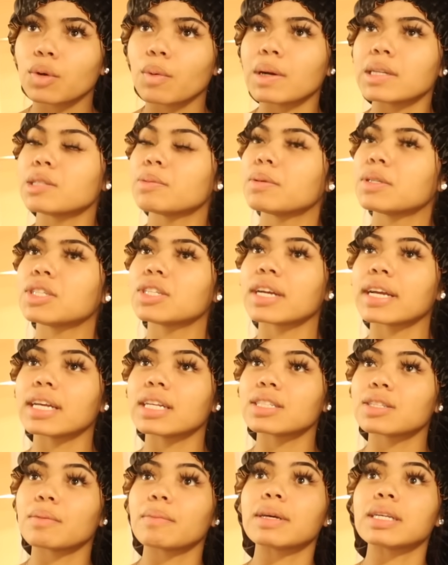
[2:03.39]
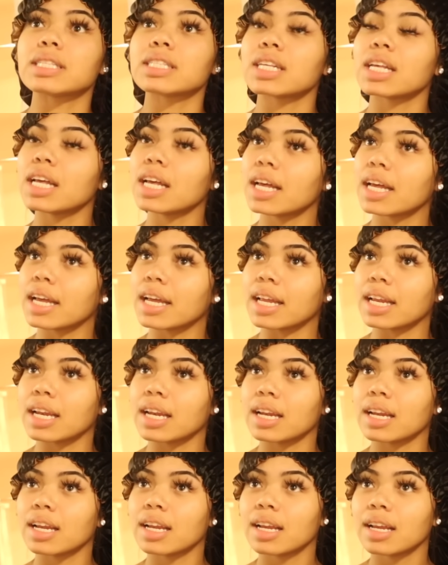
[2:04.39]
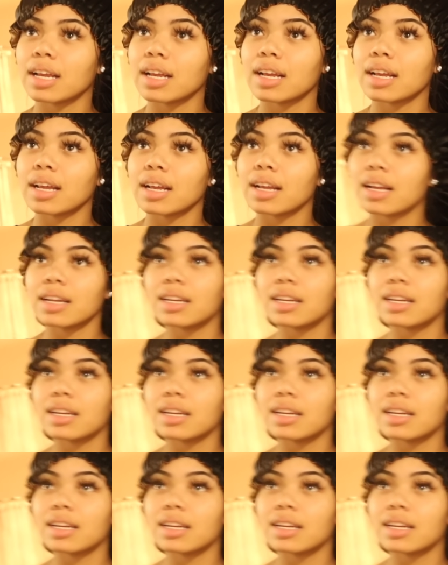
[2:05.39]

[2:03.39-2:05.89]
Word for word: Why'd, Why'd you put you your put hands your... on my son?